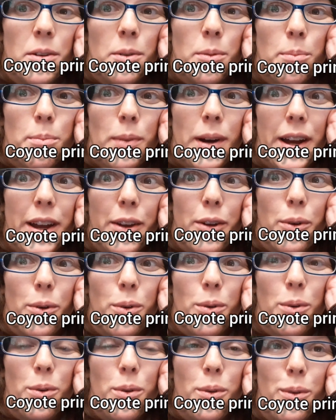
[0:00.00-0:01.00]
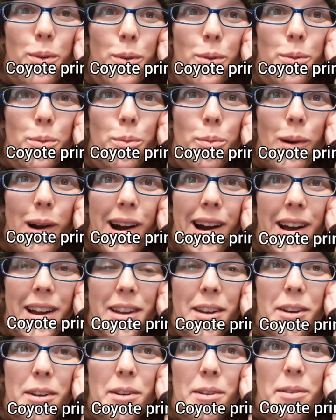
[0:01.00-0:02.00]
My whole walk
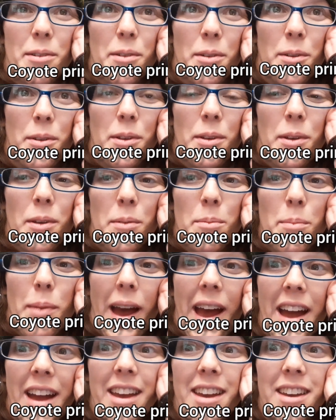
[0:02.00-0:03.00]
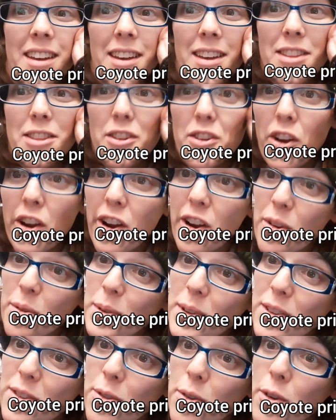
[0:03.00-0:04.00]
back in the dark
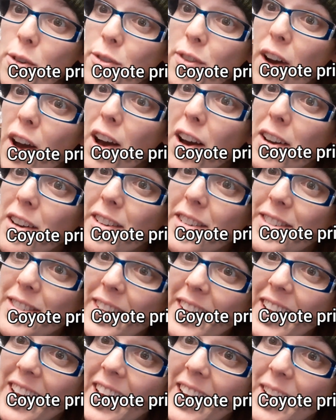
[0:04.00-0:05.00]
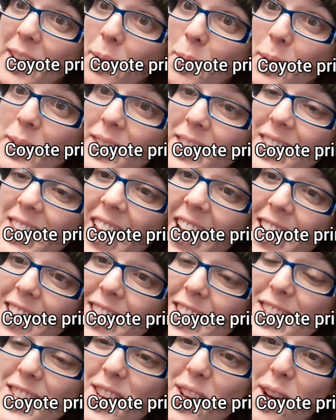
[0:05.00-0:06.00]
was through fog, and it was
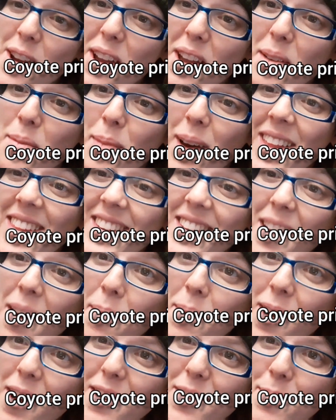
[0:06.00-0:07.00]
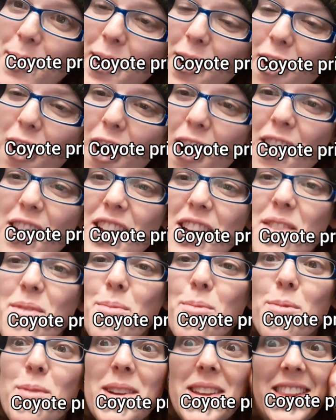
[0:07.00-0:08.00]
lightly snowing. By the time I got to my car, it
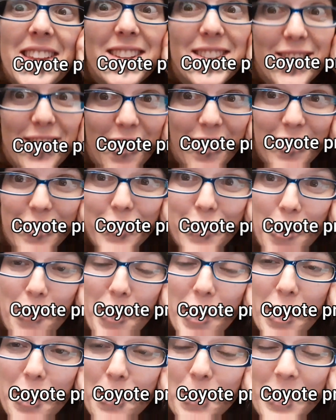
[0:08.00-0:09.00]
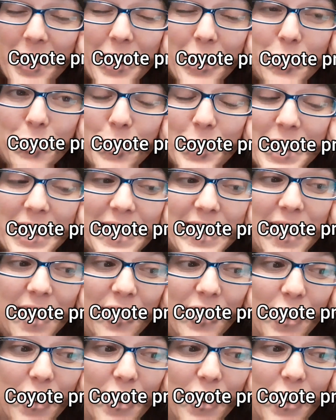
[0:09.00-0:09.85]
really started snowing, and it was like 27